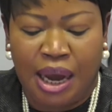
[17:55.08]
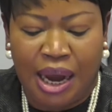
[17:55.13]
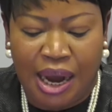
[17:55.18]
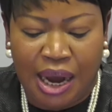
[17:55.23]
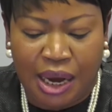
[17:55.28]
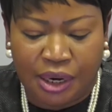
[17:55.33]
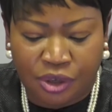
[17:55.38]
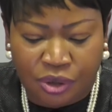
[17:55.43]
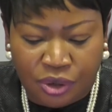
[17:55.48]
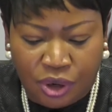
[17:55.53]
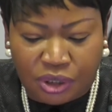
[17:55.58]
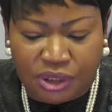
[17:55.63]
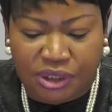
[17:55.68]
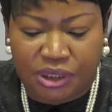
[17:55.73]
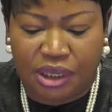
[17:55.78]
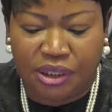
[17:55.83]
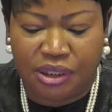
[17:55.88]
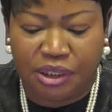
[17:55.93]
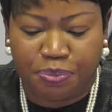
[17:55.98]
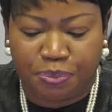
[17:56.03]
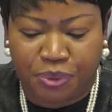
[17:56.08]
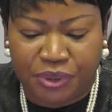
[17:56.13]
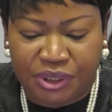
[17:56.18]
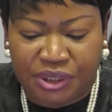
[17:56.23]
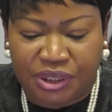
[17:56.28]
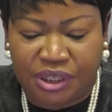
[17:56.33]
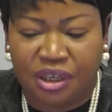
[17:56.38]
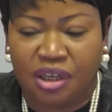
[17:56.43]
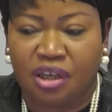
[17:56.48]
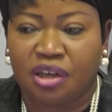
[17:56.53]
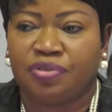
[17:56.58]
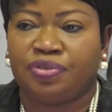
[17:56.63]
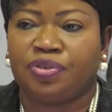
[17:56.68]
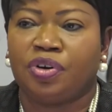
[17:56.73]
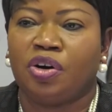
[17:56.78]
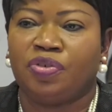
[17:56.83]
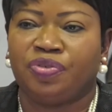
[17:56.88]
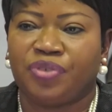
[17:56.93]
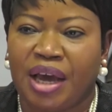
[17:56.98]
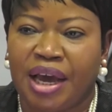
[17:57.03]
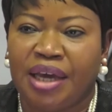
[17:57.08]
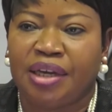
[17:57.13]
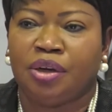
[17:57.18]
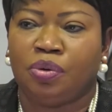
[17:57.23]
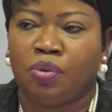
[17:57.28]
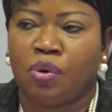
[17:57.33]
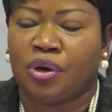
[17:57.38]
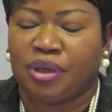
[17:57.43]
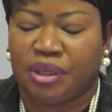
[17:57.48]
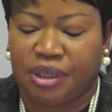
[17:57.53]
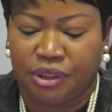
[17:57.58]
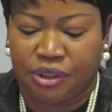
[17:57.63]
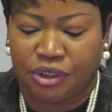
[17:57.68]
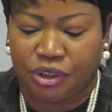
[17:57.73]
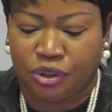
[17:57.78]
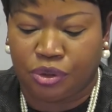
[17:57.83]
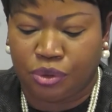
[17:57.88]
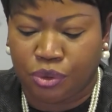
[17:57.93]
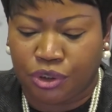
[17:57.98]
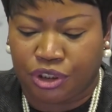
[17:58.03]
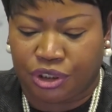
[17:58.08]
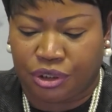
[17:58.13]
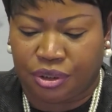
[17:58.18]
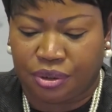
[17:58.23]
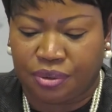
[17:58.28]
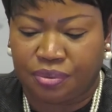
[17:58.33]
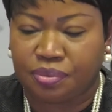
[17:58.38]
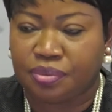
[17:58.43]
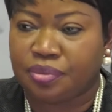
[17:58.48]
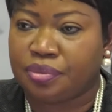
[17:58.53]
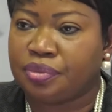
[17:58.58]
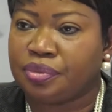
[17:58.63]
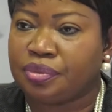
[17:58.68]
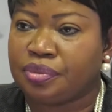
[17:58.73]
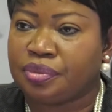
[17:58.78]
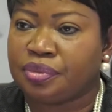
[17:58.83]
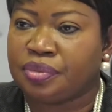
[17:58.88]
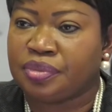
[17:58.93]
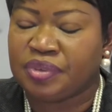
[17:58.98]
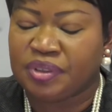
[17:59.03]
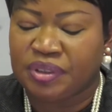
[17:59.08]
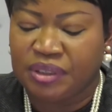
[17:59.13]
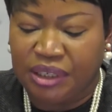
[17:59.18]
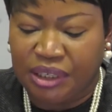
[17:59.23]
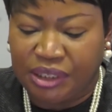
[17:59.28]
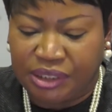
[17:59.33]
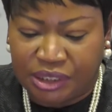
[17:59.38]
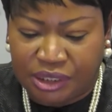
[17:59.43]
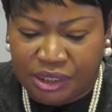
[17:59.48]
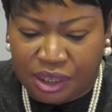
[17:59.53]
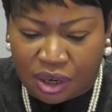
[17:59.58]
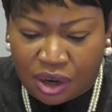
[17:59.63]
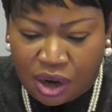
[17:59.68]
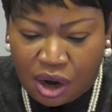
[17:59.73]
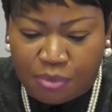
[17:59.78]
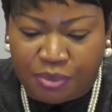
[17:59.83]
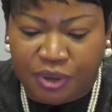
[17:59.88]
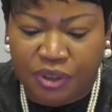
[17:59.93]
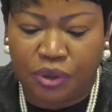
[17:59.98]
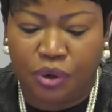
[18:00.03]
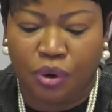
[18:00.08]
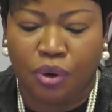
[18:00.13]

are not the preserve of any one institution. It is a common